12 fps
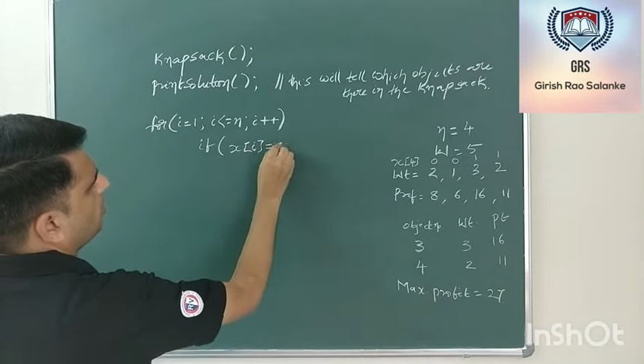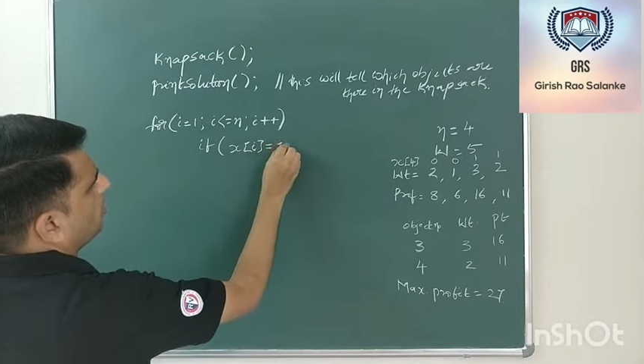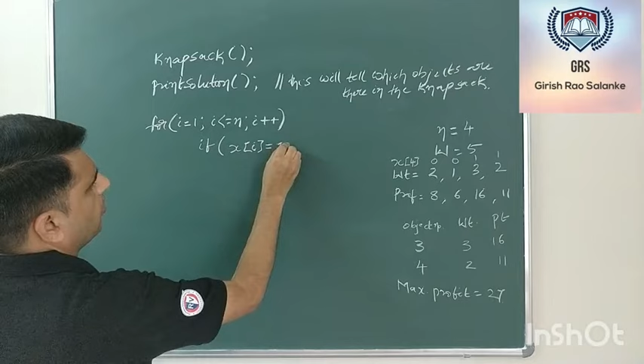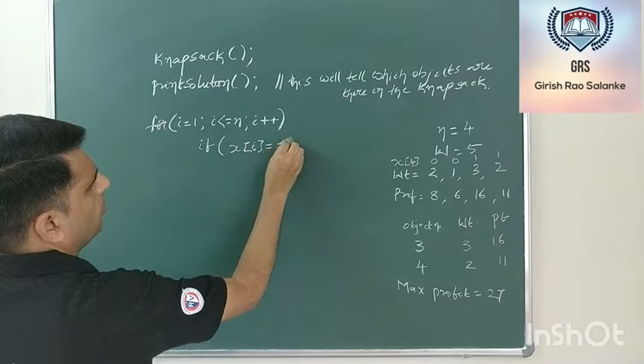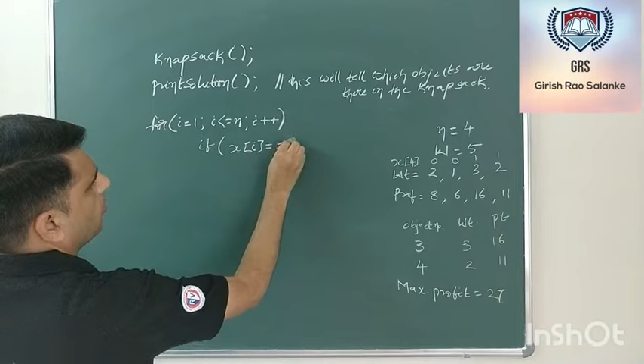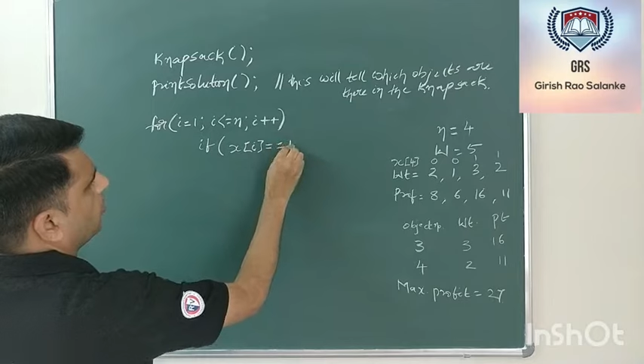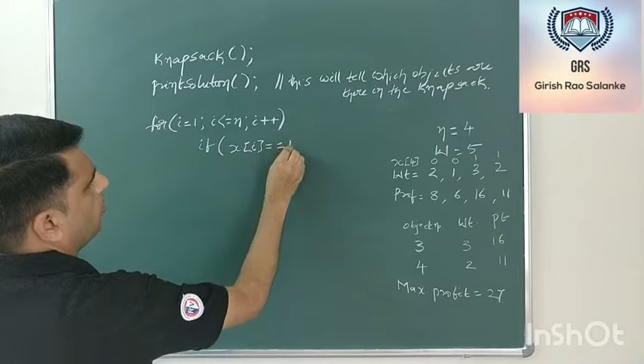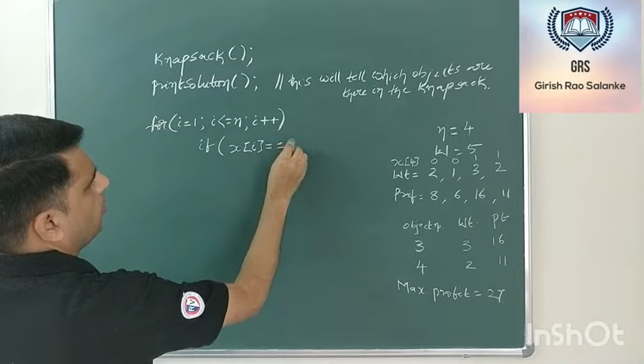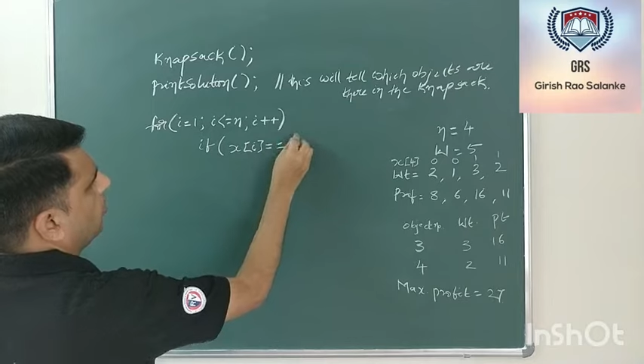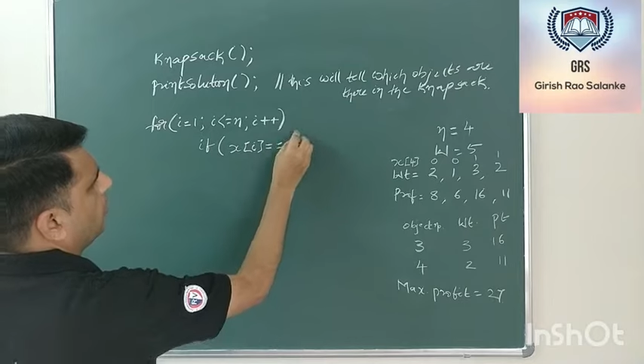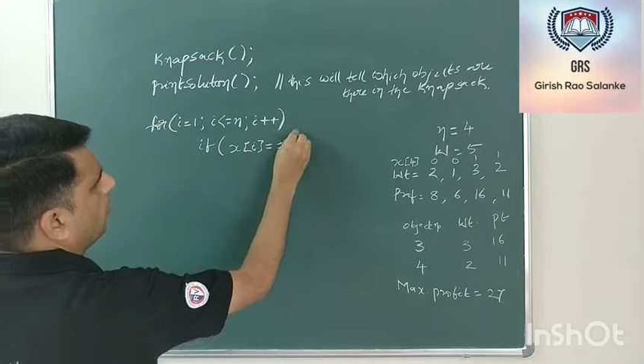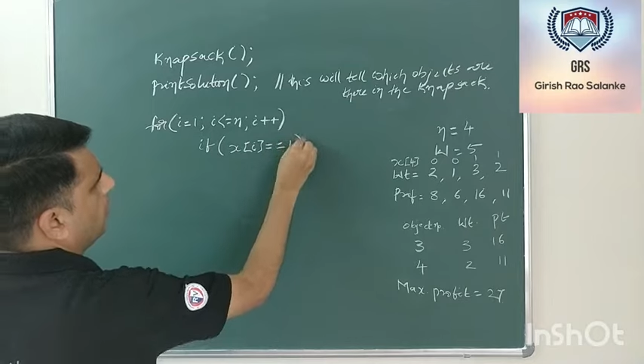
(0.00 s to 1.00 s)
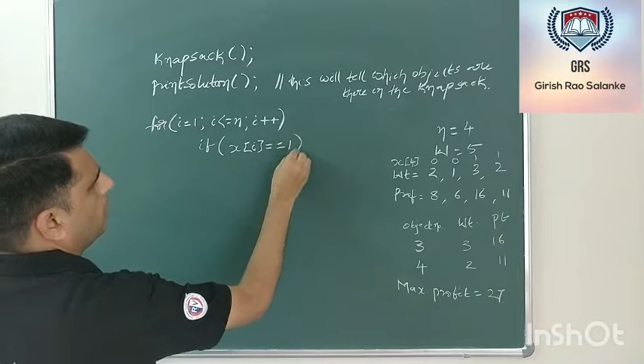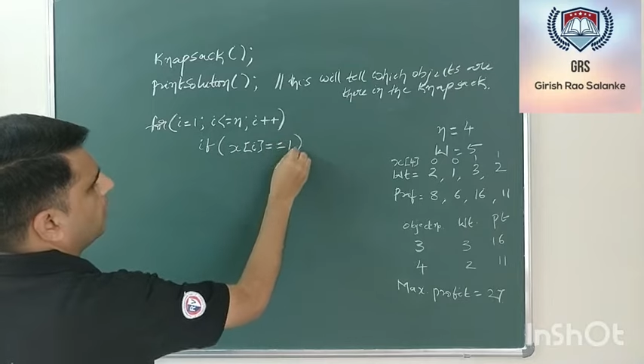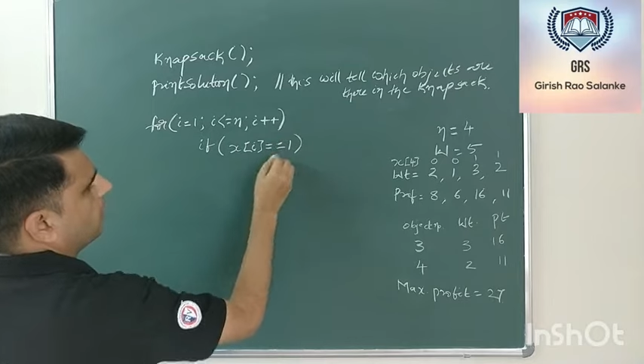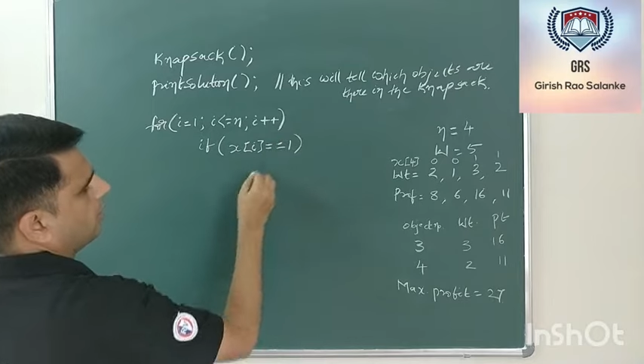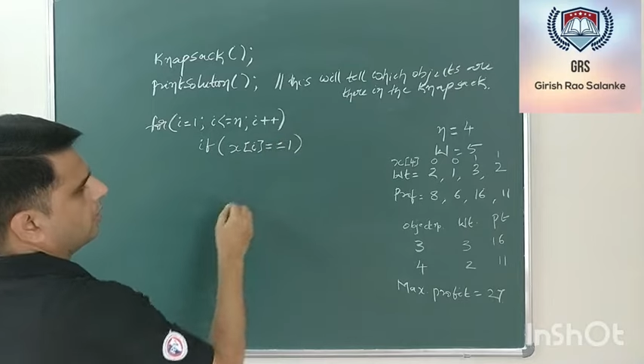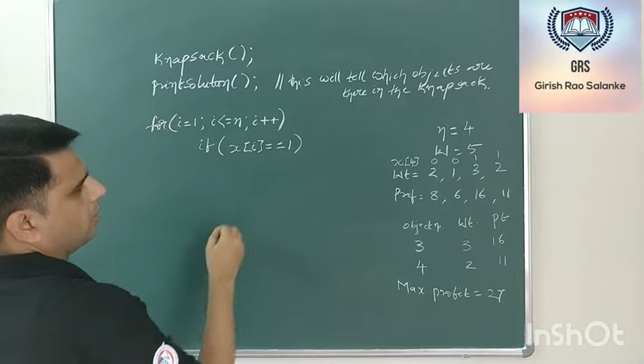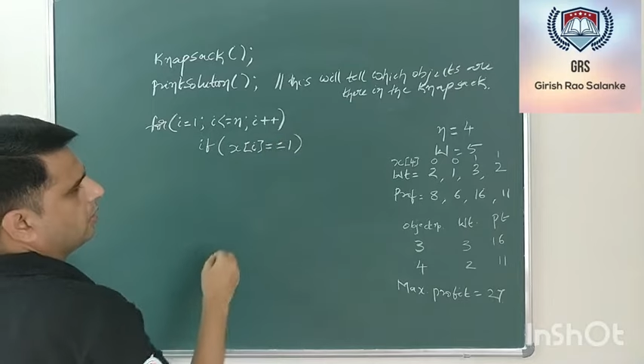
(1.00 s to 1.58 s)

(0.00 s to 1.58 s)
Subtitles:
equal to 1.